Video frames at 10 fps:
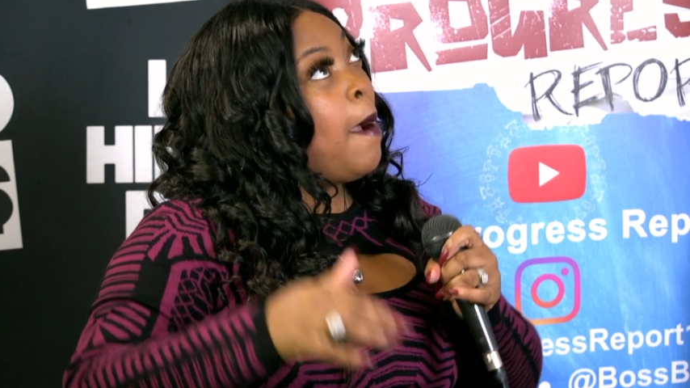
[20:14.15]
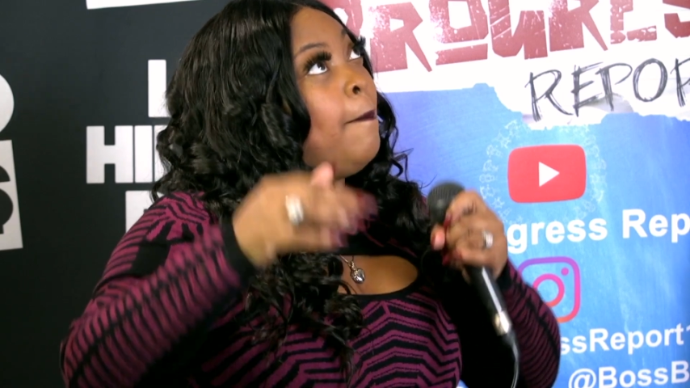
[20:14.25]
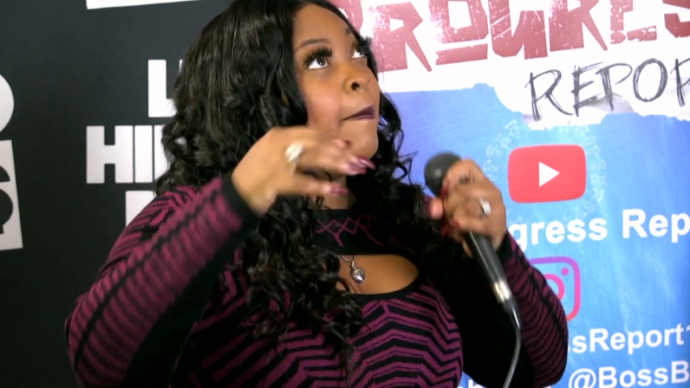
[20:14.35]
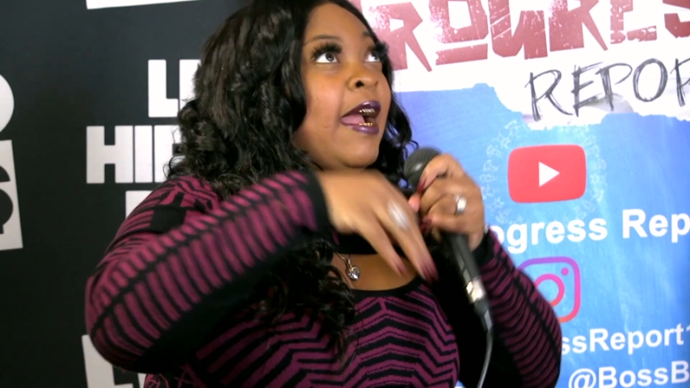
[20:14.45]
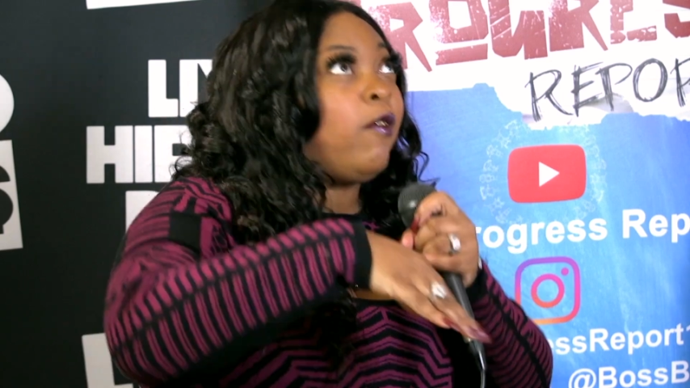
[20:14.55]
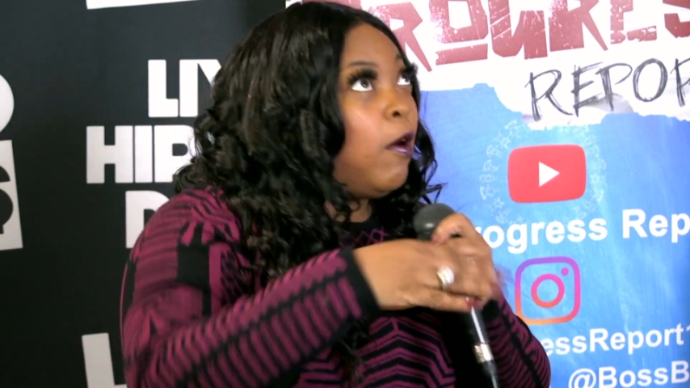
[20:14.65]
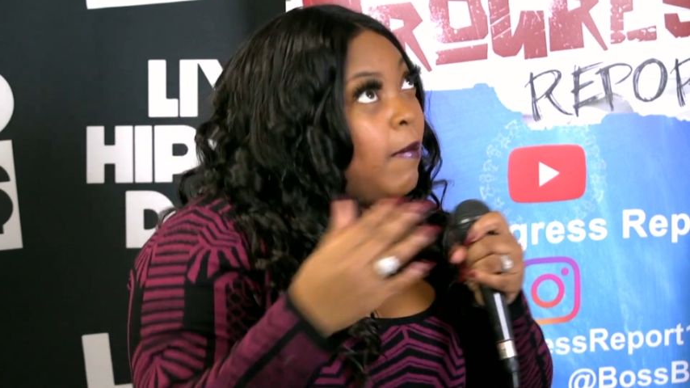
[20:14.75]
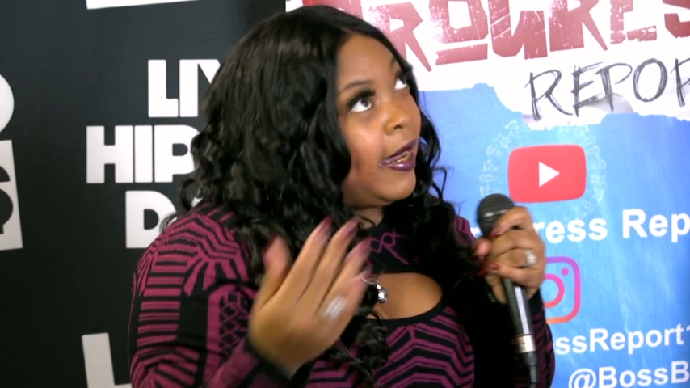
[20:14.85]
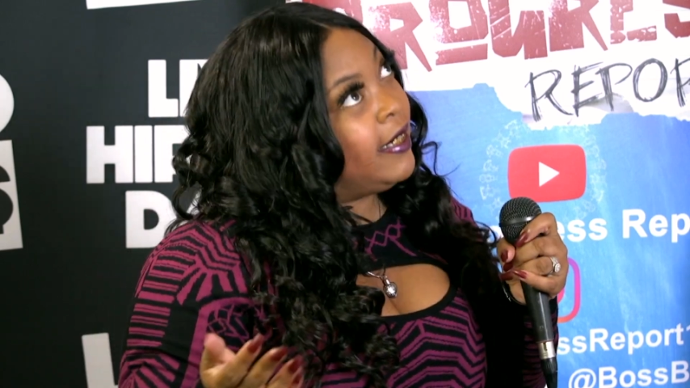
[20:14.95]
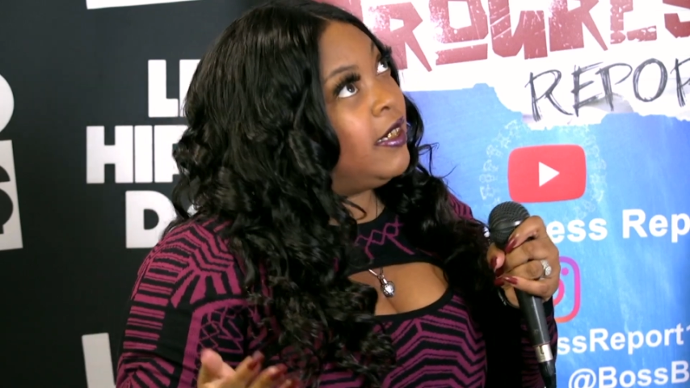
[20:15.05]

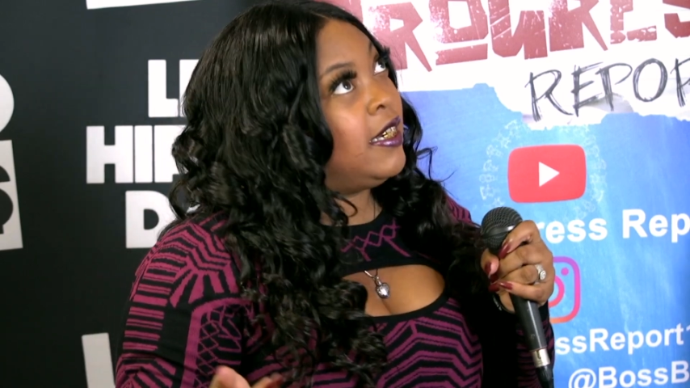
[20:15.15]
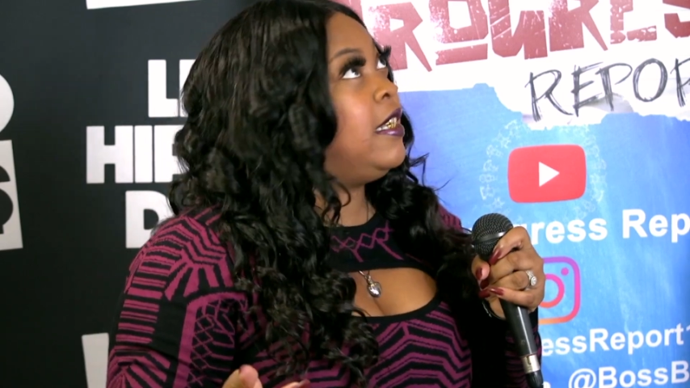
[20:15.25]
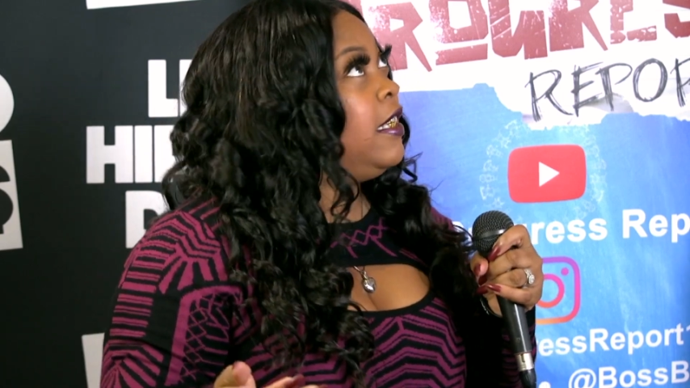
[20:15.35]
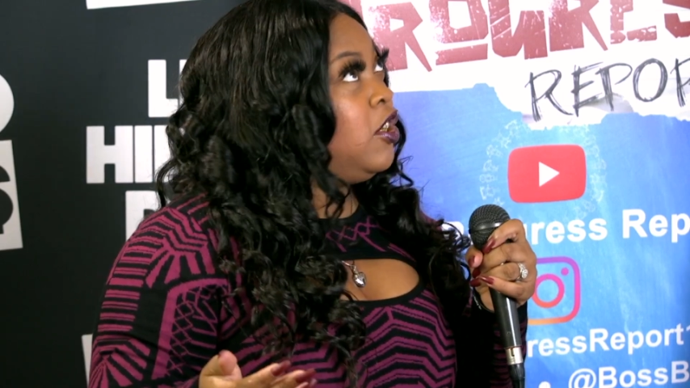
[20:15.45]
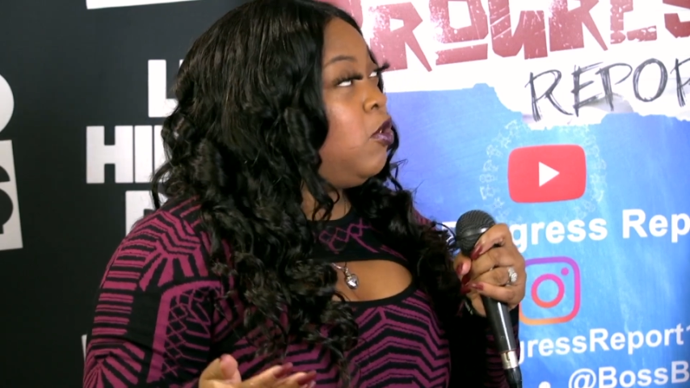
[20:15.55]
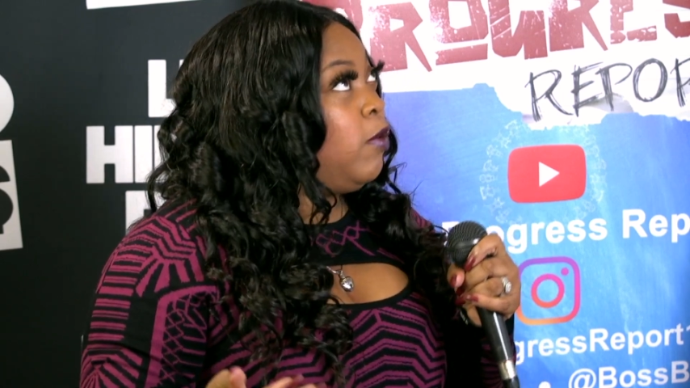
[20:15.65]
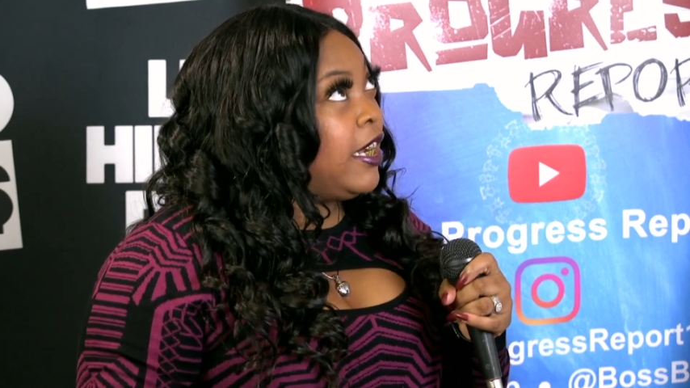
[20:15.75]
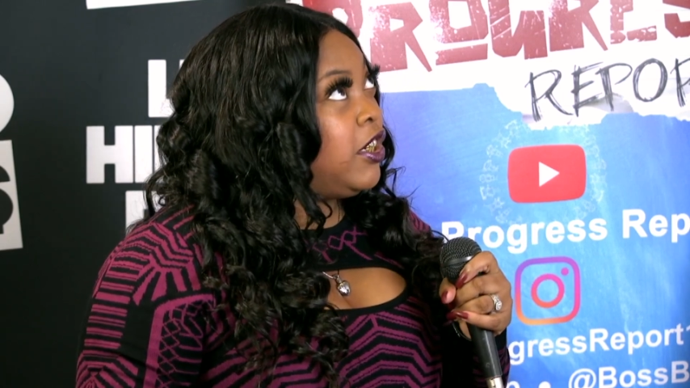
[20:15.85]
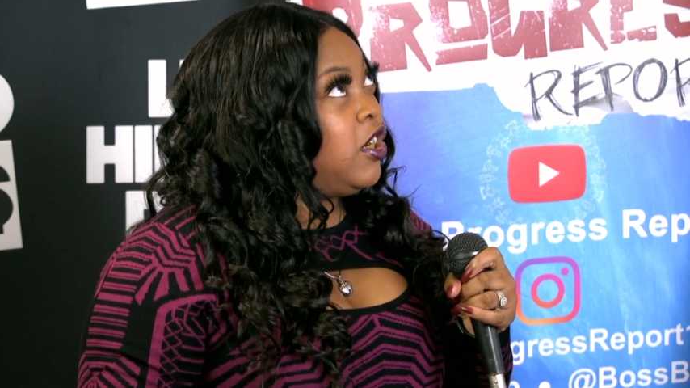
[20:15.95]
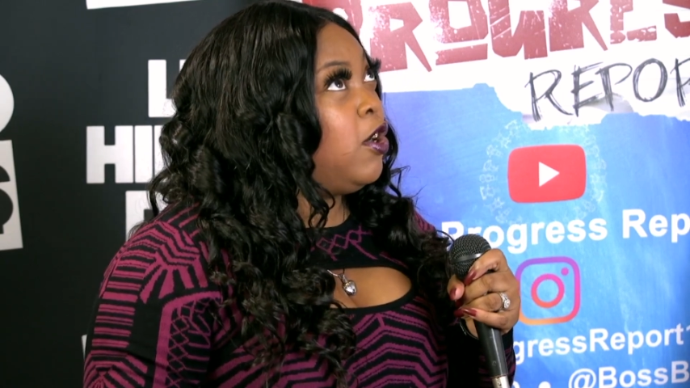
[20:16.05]
micromanaging the
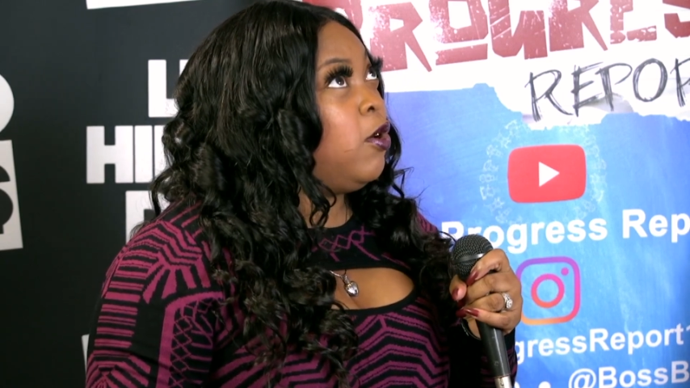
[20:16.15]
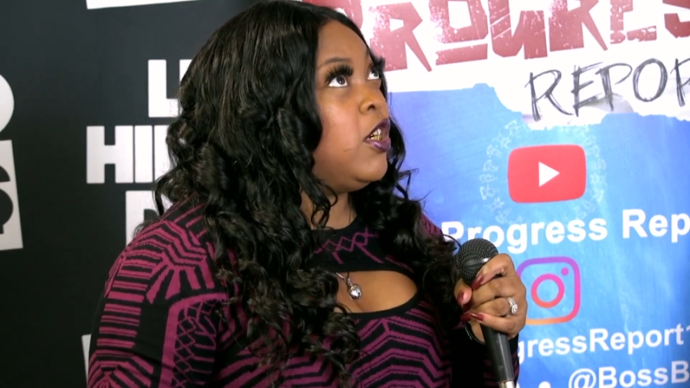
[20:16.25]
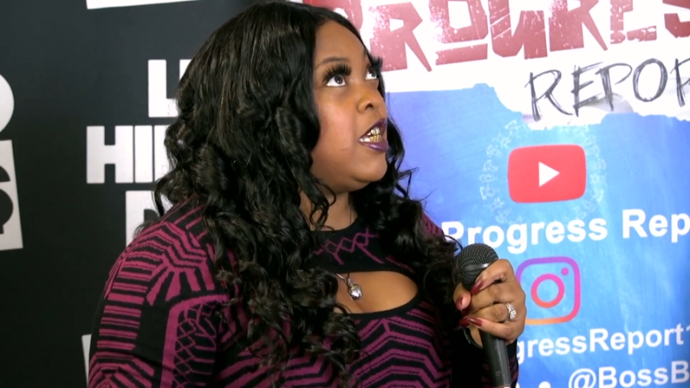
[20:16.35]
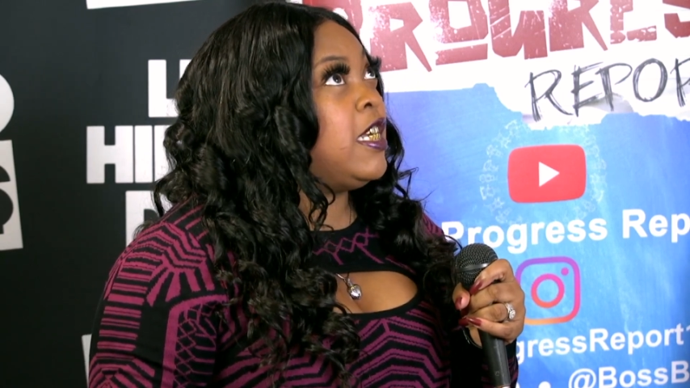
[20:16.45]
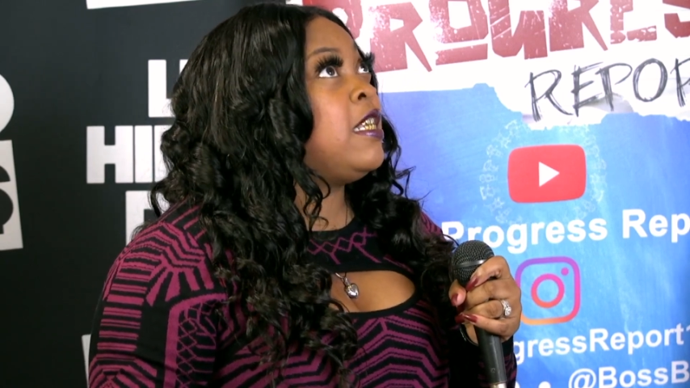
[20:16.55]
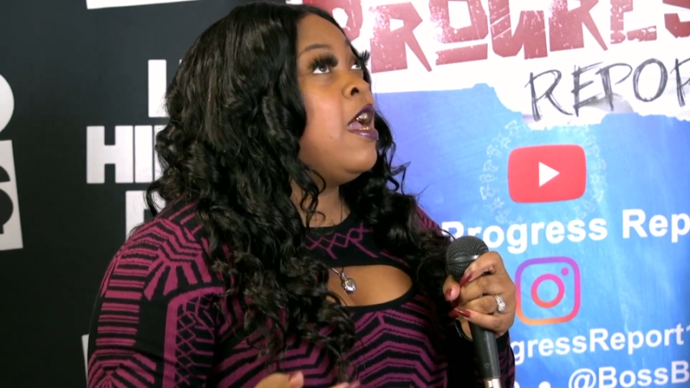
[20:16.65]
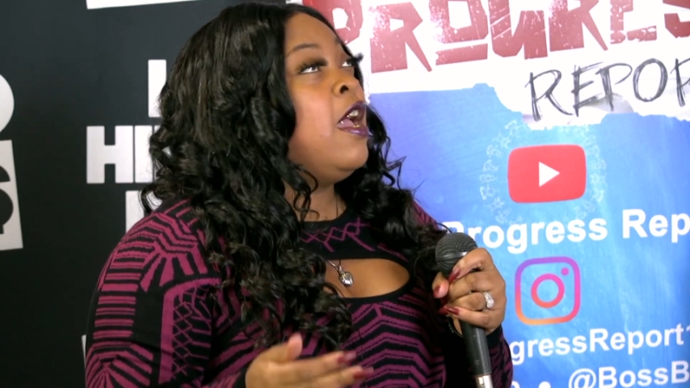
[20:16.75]
situation or just,